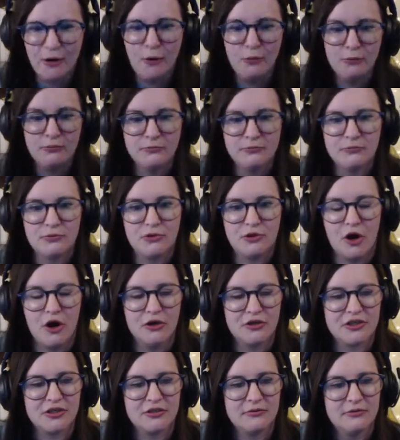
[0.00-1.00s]
oh,
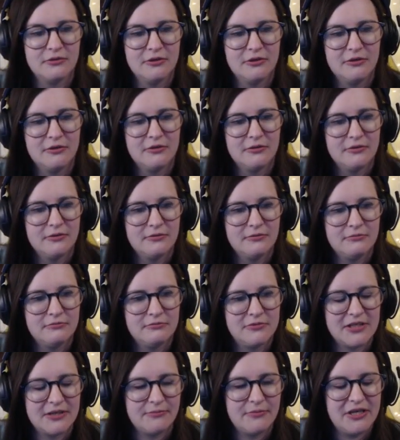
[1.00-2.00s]
God.
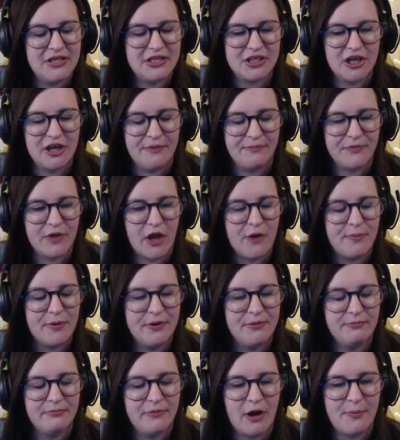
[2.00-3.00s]
Didn't mean to
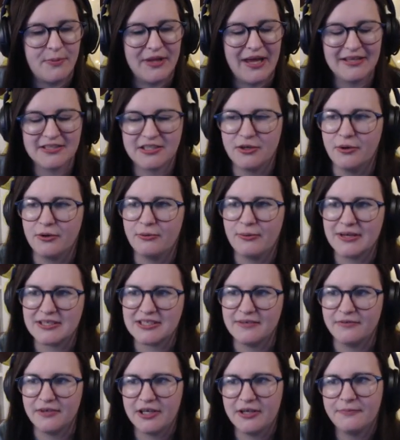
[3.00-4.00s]
open open that so
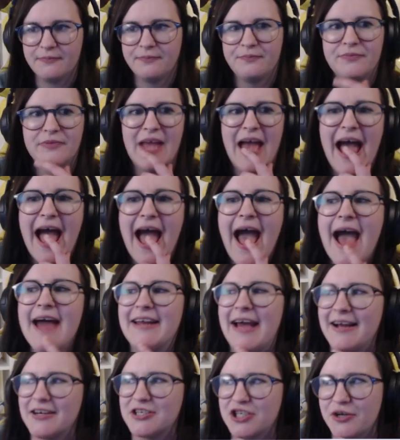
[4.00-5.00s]
aggressively. Add
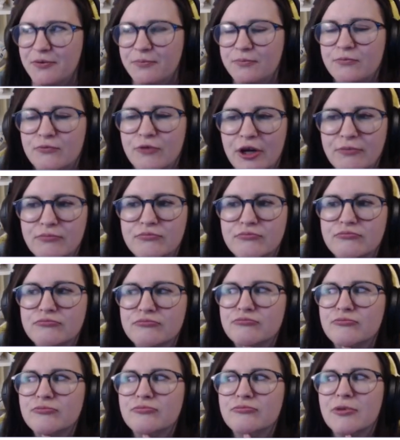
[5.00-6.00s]
action! Right.
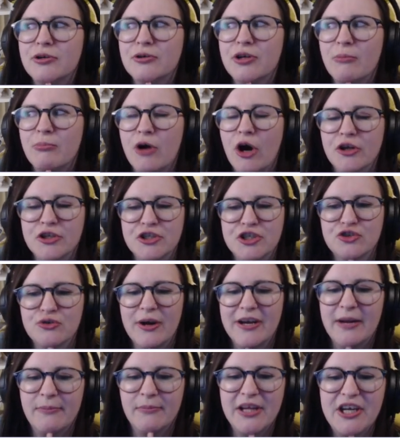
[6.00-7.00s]
I'm, I'm
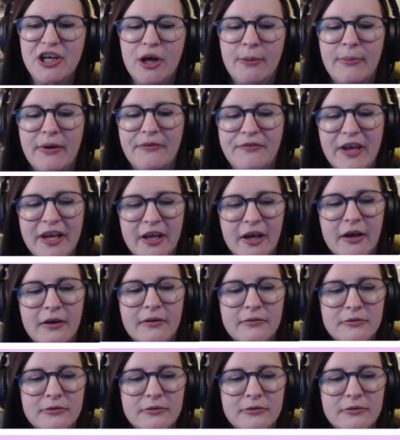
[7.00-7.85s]
concentrating. I'm leaning on my finger.